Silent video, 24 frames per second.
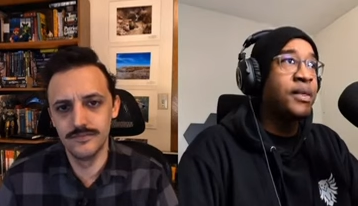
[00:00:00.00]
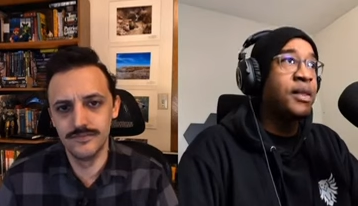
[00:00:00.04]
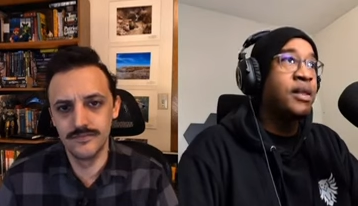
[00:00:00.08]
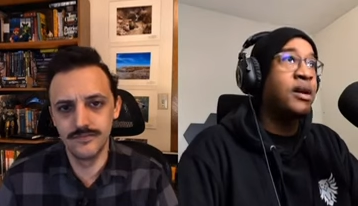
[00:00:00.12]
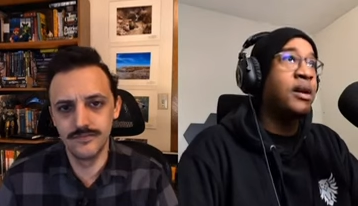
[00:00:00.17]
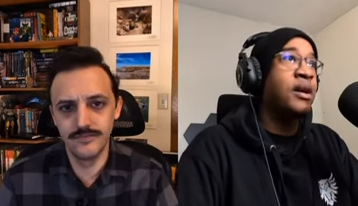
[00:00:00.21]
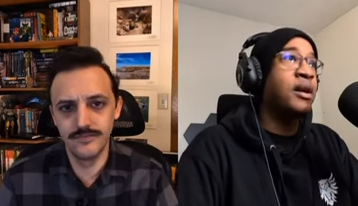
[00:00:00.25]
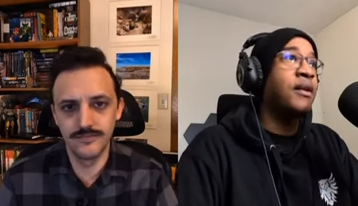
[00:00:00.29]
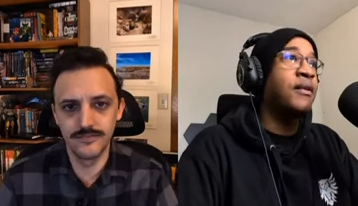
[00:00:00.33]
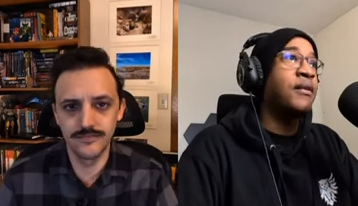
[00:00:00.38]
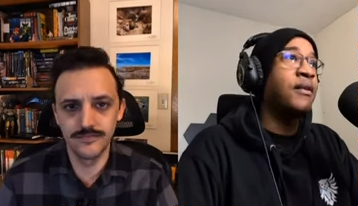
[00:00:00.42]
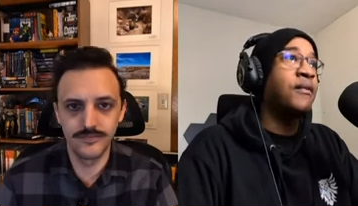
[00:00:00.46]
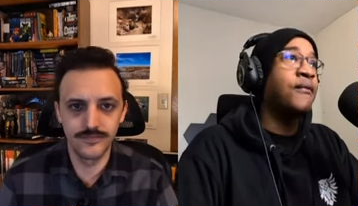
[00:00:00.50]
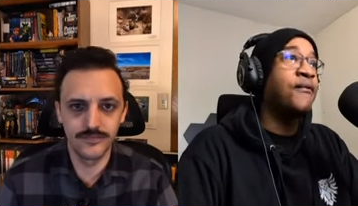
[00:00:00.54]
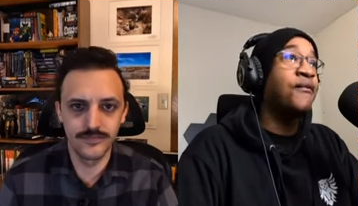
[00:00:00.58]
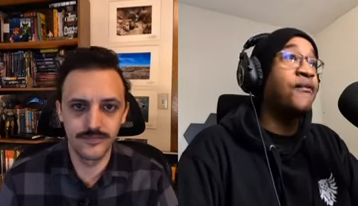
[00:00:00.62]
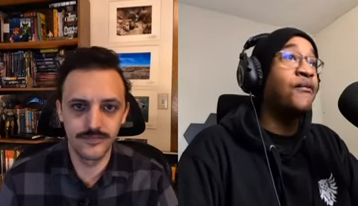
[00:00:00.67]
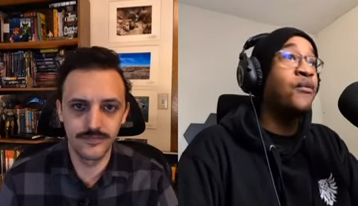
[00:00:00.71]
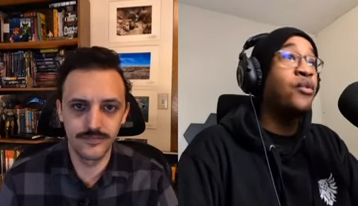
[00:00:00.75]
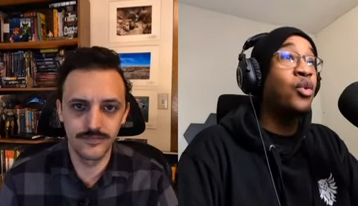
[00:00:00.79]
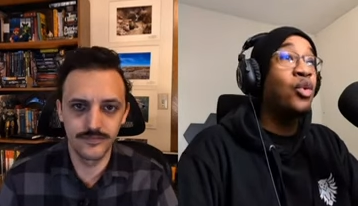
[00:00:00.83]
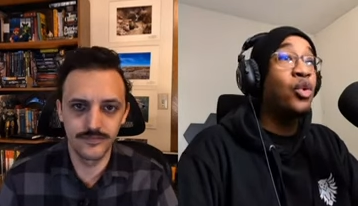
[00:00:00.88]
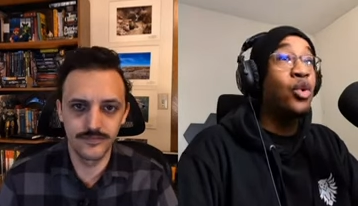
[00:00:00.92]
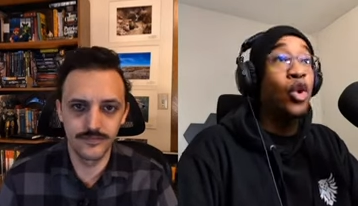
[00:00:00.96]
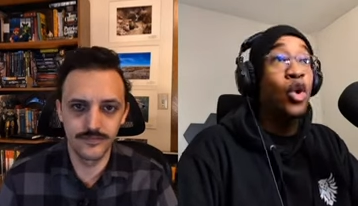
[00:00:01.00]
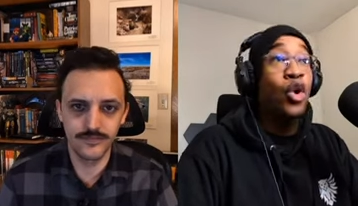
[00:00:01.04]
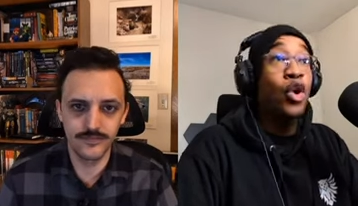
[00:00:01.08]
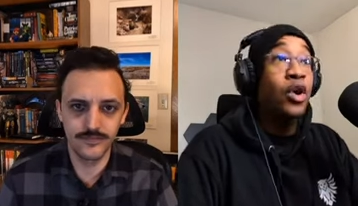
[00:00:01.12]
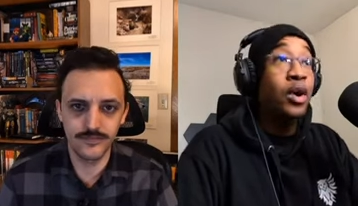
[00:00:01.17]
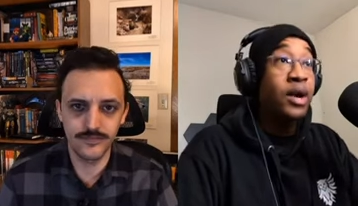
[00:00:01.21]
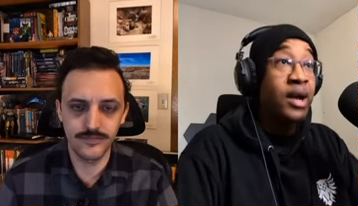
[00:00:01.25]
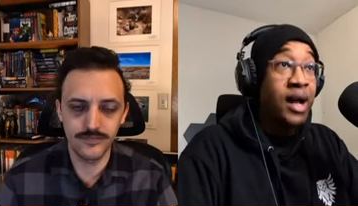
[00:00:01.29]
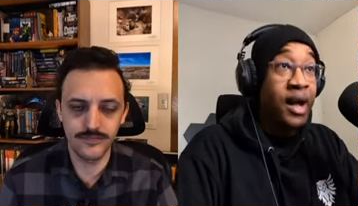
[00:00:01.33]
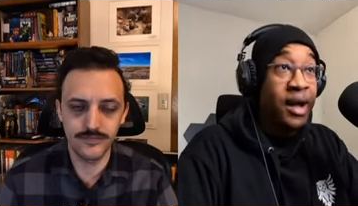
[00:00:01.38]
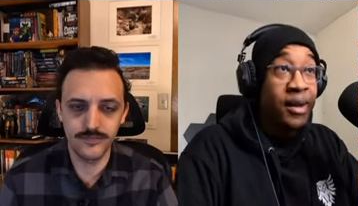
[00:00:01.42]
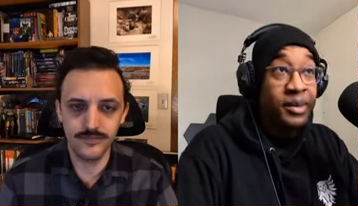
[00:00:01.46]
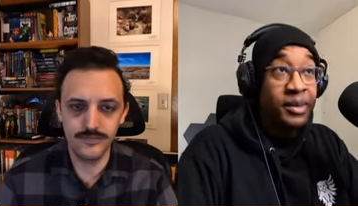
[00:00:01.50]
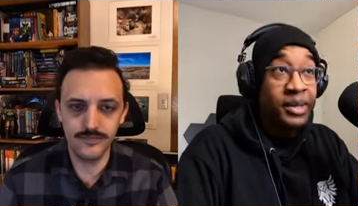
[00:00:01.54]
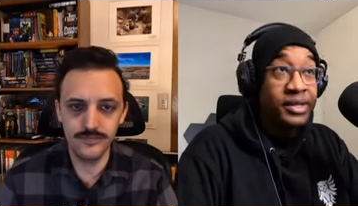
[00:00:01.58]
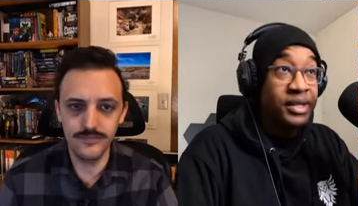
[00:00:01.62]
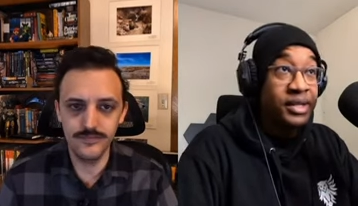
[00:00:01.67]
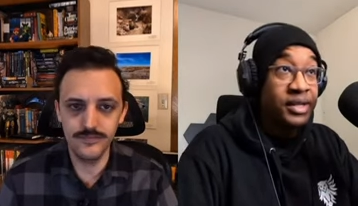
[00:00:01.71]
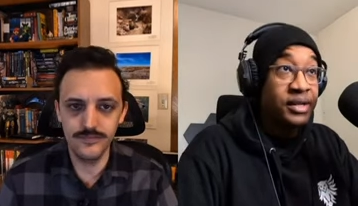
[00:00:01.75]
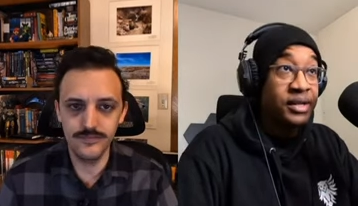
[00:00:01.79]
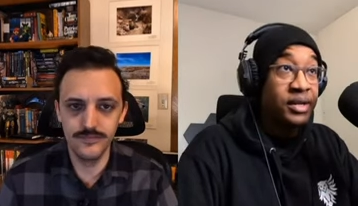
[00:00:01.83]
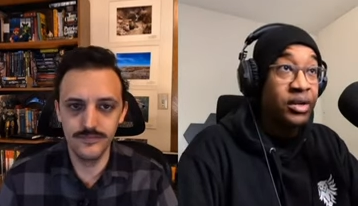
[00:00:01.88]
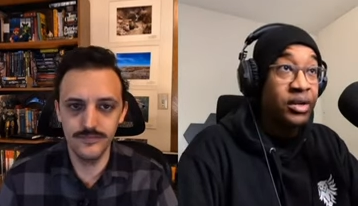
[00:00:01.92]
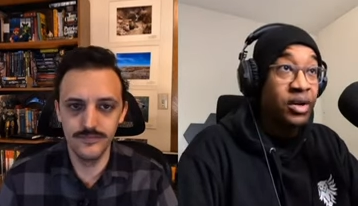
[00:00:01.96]
Speaker 1: uh for or
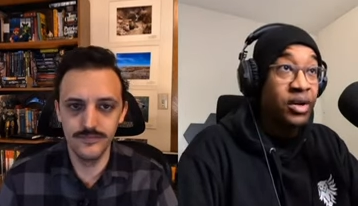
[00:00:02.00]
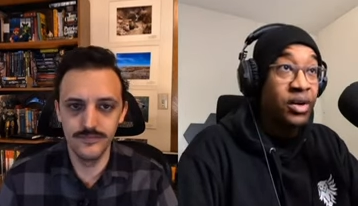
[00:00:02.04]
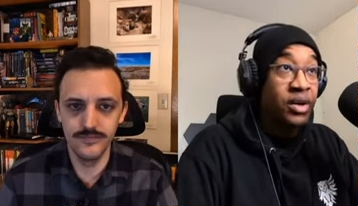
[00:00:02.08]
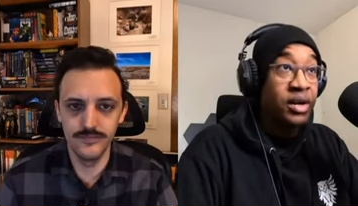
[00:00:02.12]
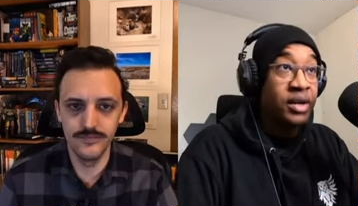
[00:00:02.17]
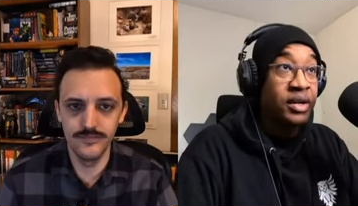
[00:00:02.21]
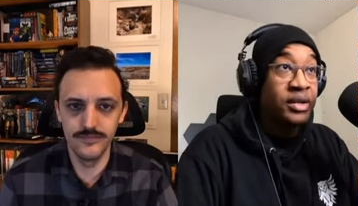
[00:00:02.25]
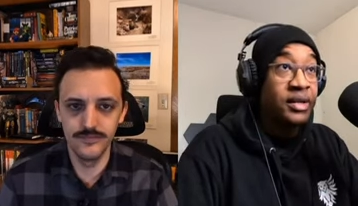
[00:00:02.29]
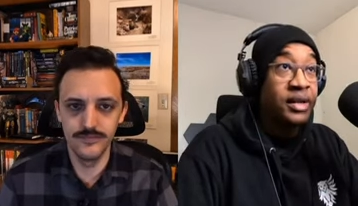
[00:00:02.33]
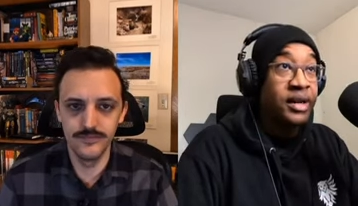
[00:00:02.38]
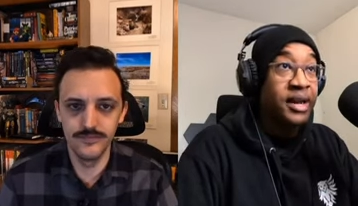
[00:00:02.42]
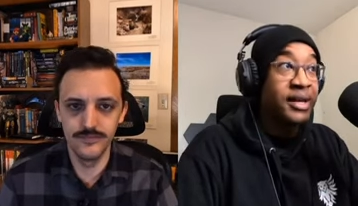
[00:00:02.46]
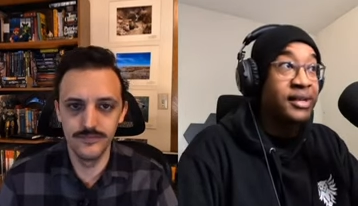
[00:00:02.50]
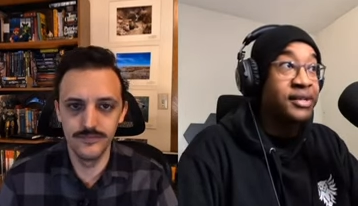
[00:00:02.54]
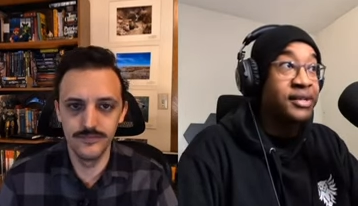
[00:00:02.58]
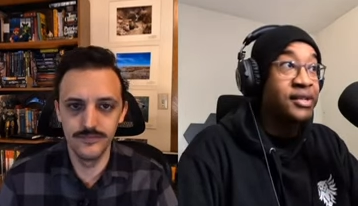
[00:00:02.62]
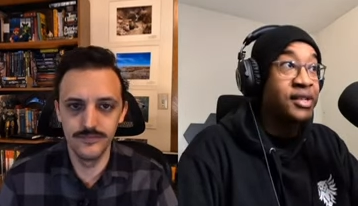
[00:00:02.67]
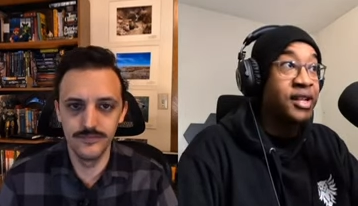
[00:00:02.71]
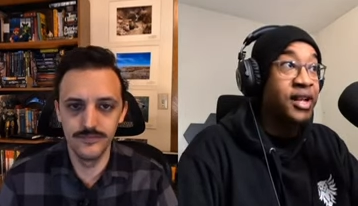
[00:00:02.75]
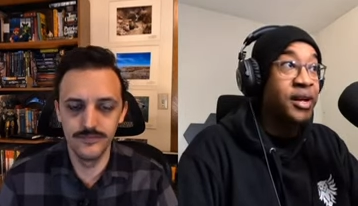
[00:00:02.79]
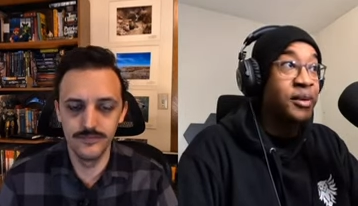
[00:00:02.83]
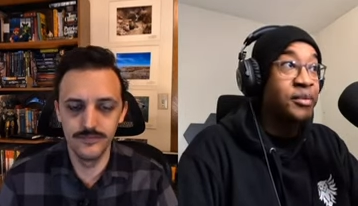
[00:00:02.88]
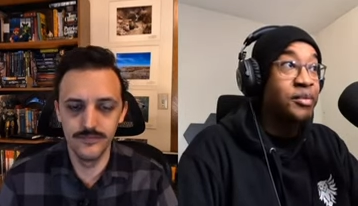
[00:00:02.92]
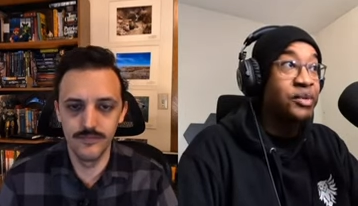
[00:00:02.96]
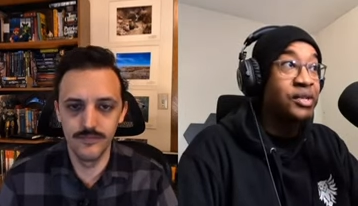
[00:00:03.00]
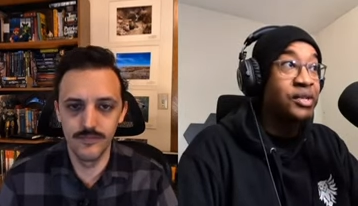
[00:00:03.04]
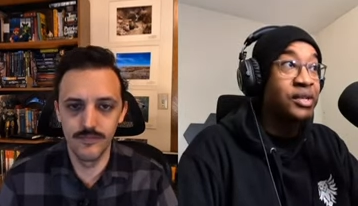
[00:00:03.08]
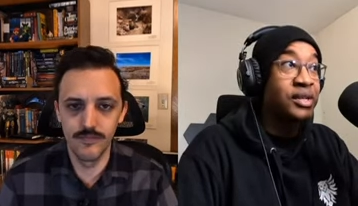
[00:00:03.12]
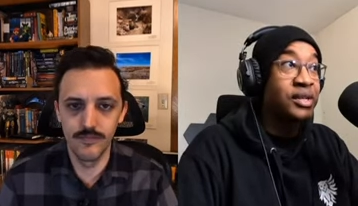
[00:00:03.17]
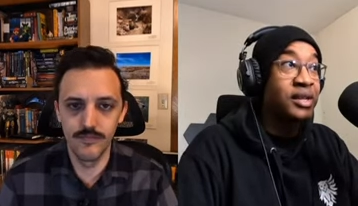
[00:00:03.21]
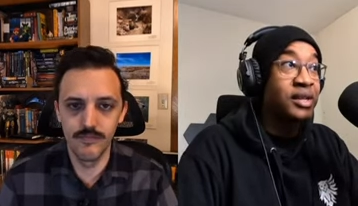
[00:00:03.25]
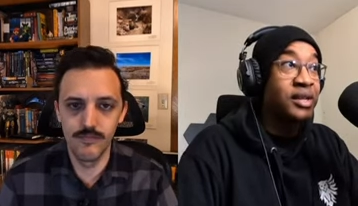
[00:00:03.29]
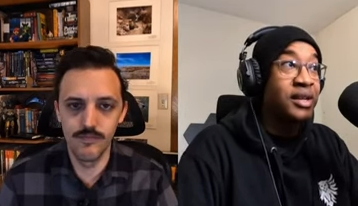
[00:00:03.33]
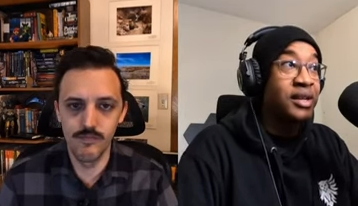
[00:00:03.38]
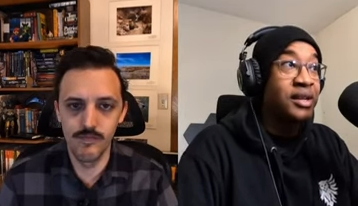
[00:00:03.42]
commented on the next steps